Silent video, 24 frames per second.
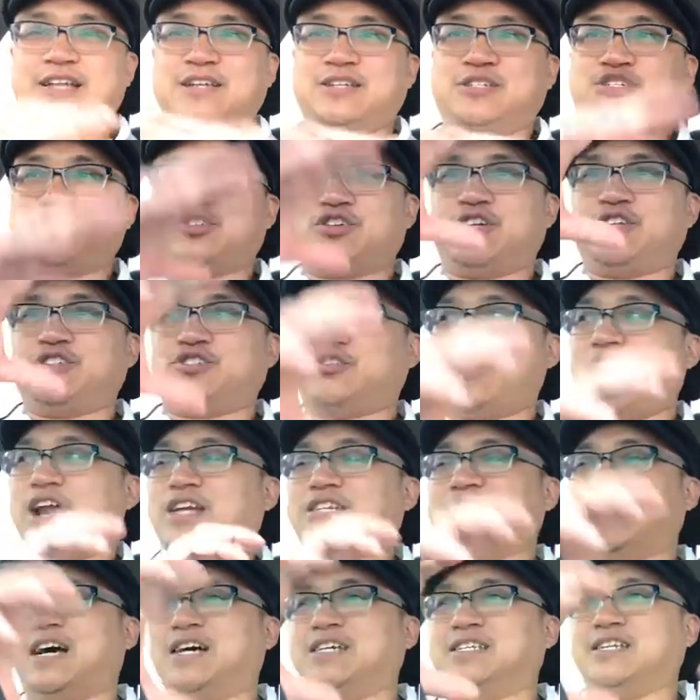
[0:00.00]
of
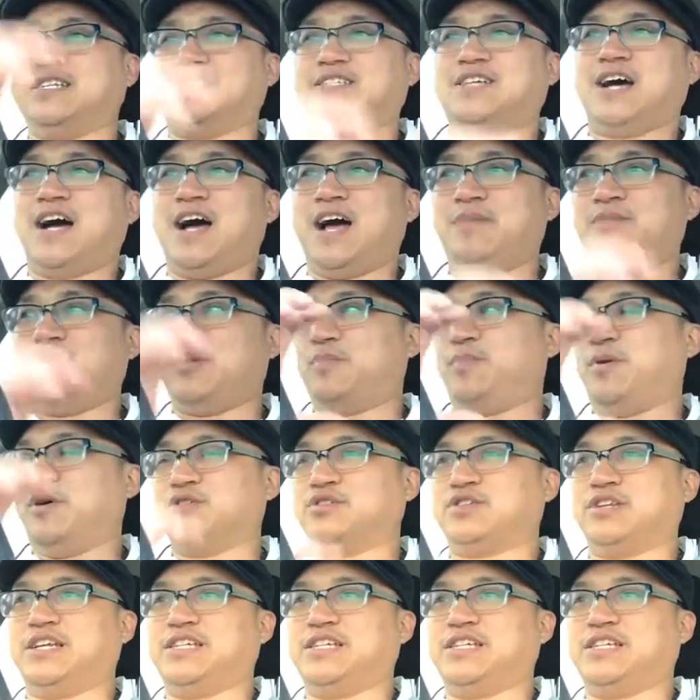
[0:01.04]
strategize and time your post.